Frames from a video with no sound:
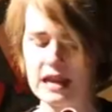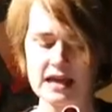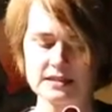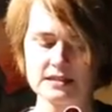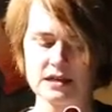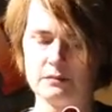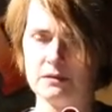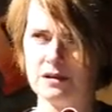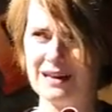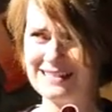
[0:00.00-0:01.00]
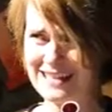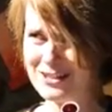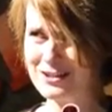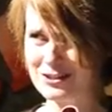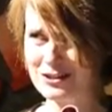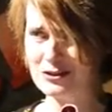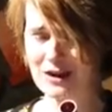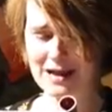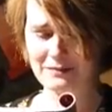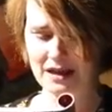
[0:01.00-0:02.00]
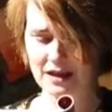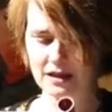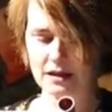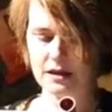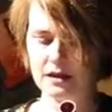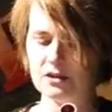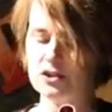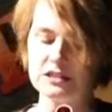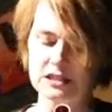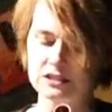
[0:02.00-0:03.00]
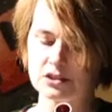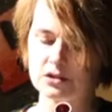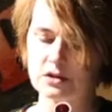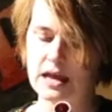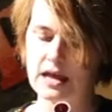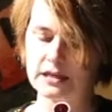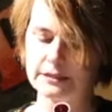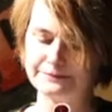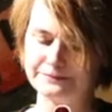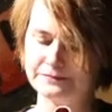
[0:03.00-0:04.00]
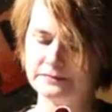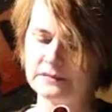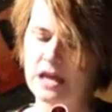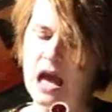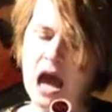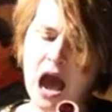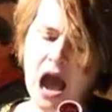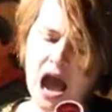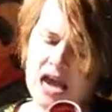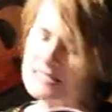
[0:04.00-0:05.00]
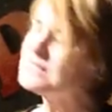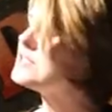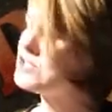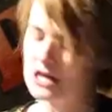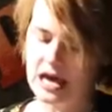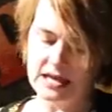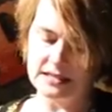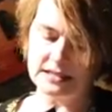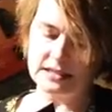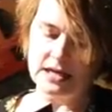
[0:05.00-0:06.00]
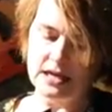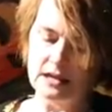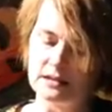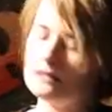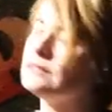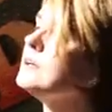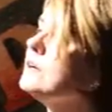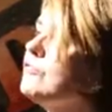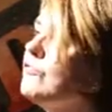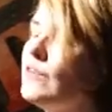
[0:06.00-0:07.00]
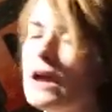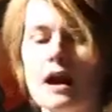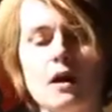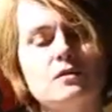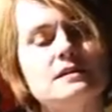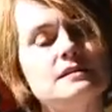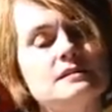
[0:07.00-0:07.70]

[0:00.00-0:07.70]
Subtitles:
next time. Addiction to drama. She tilted her head. I suggest that the affair was a